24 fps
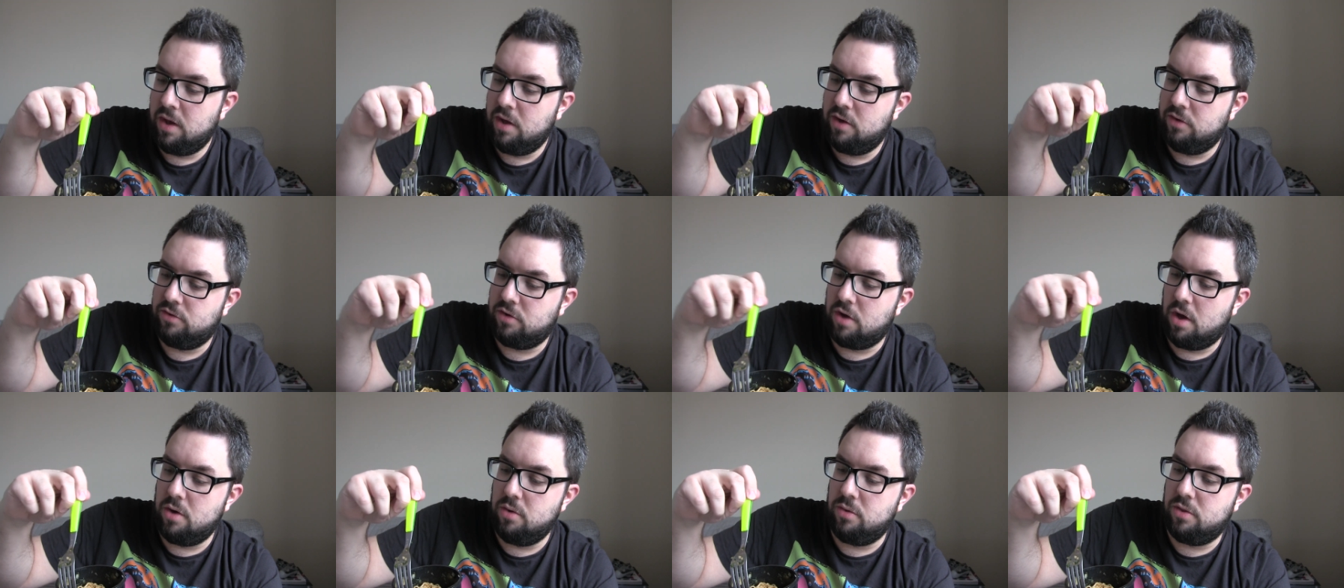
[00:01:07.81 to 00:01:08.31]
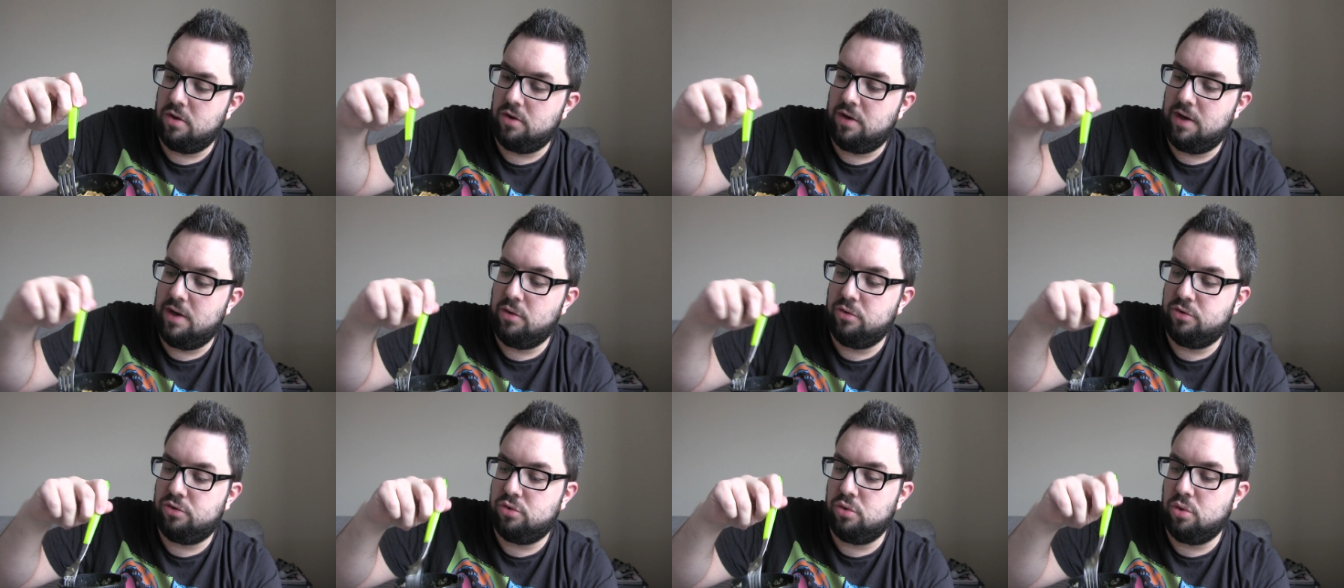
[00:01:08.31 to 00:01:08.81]
So the
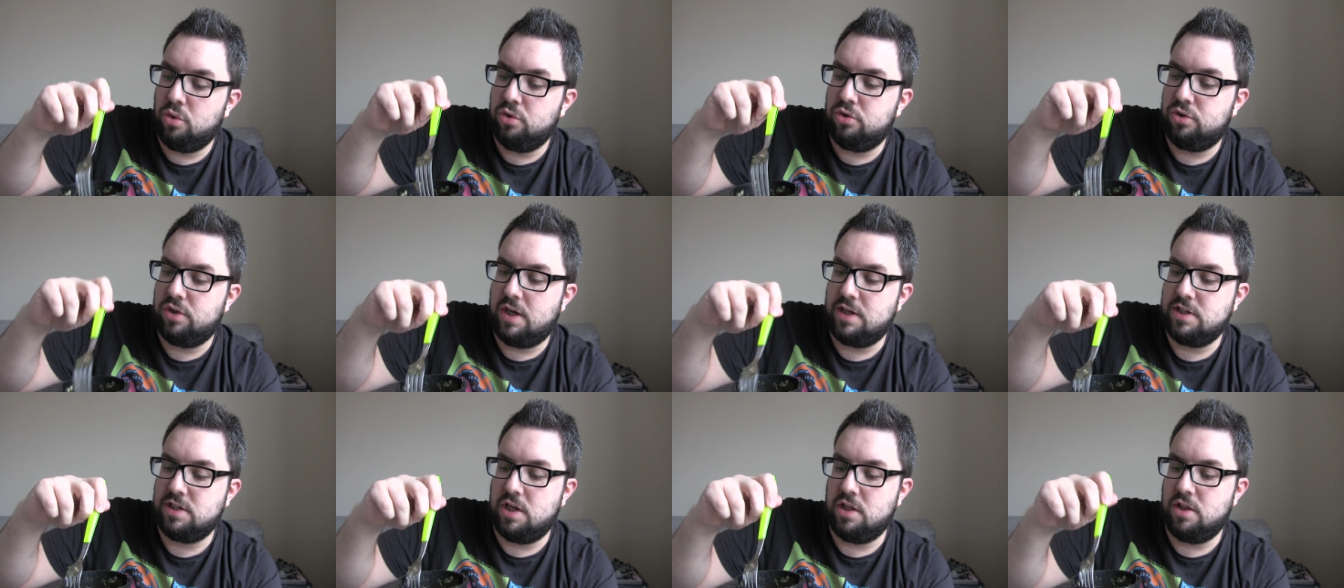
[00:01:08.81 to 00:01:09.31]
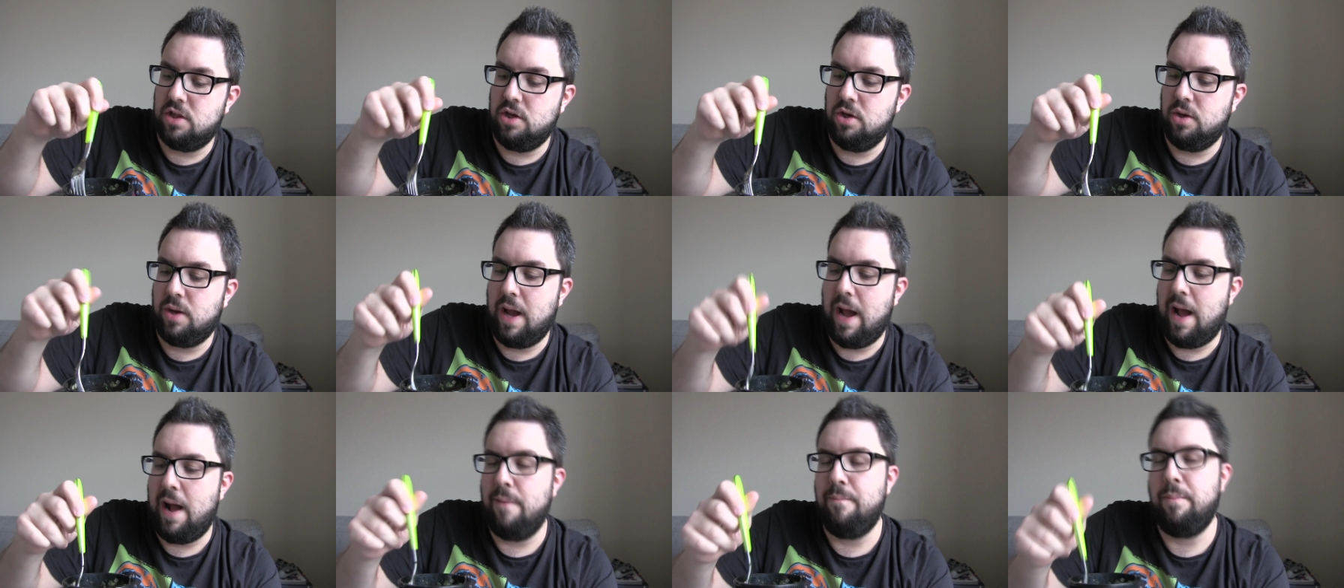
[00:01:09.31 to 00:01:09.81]
little sauce sachet that you
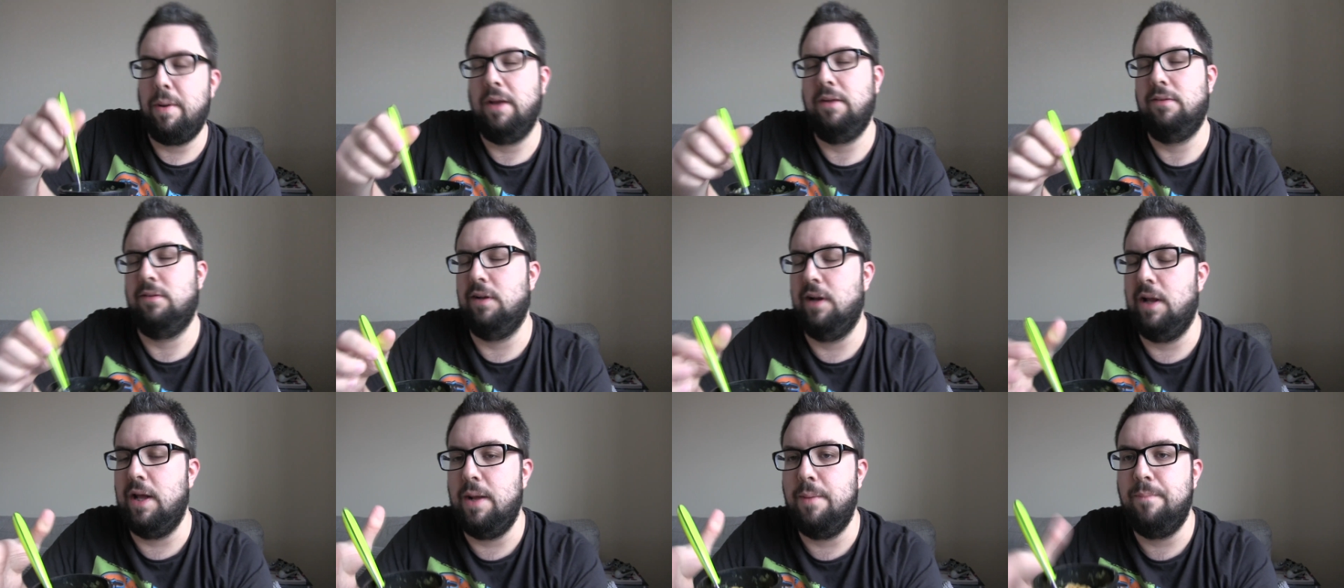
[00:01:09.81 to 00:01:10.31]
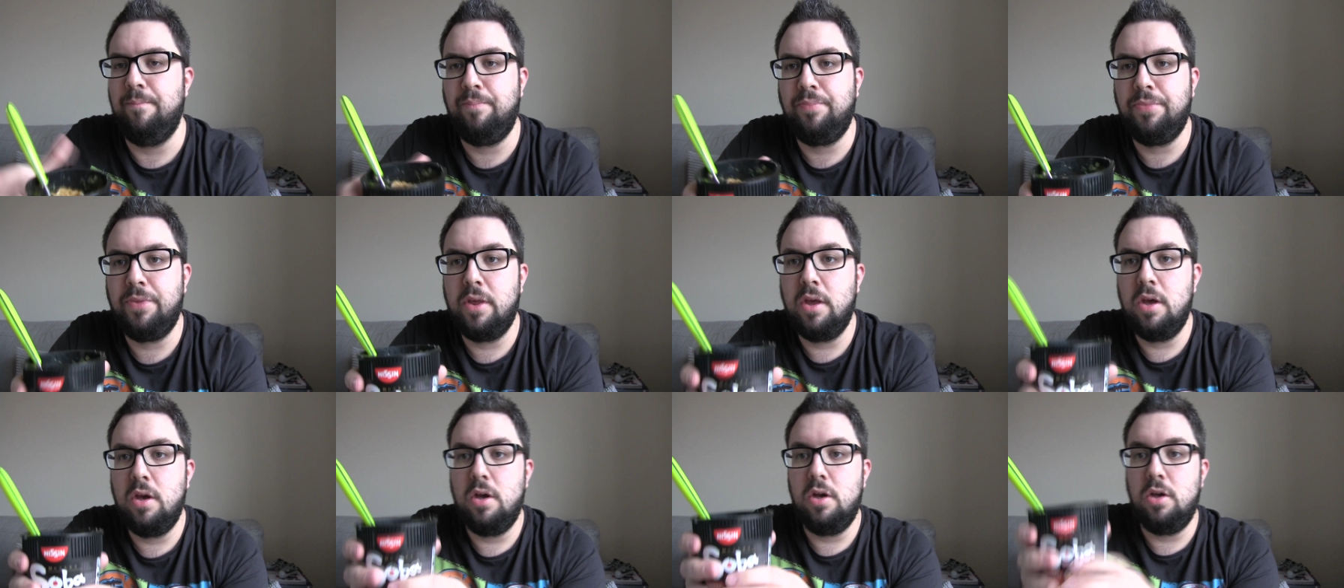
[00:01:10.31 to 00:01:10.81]
get, basically
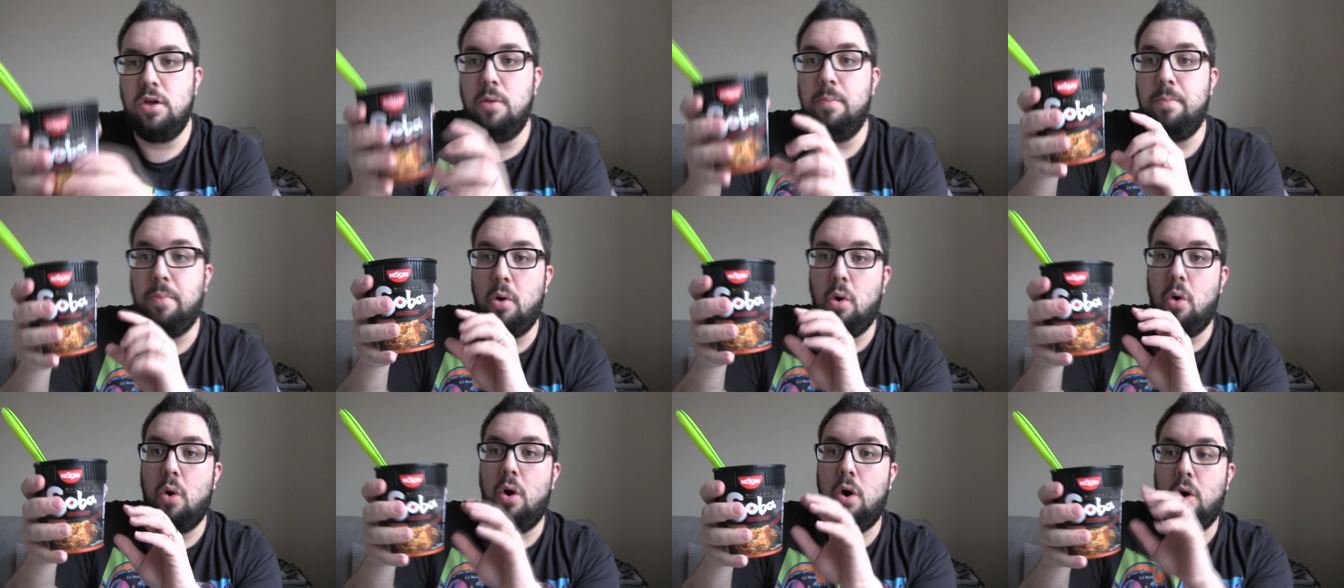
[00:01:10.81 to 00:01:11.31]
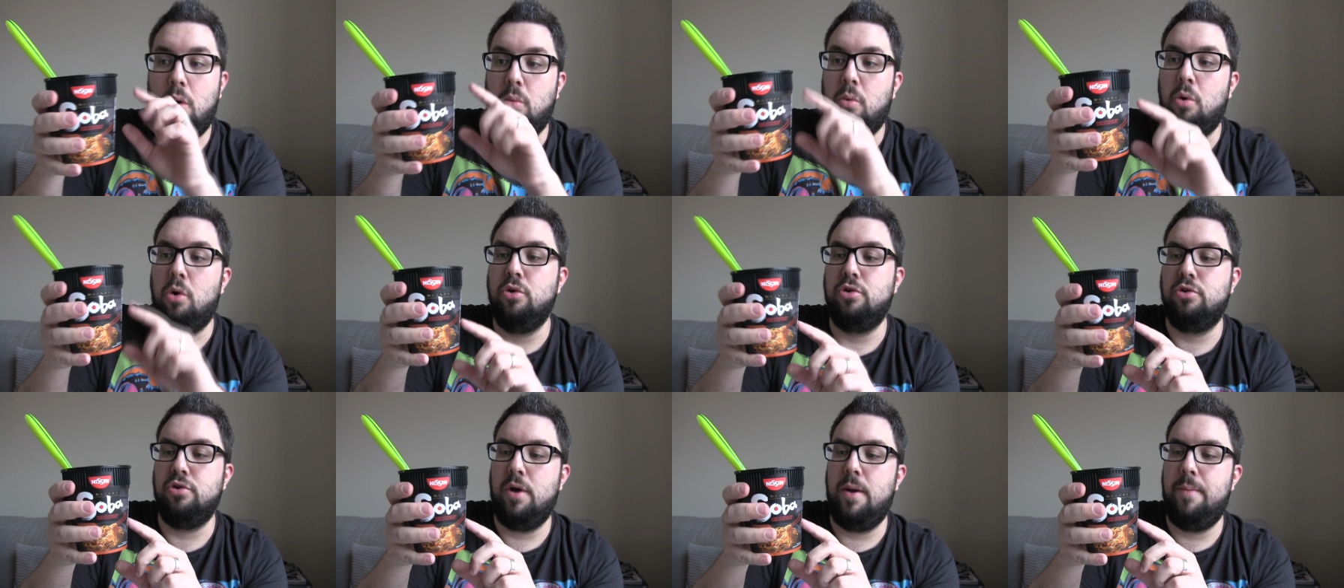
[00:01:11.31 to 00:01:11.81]
you pour hot
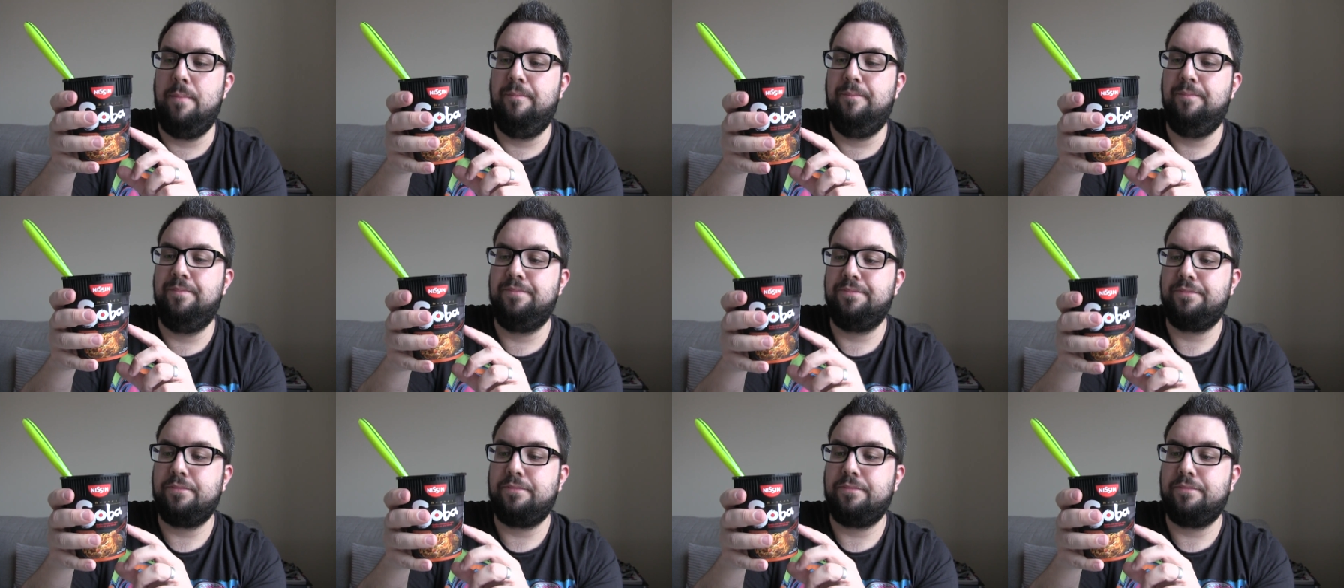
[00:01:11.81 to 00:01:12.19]
water in,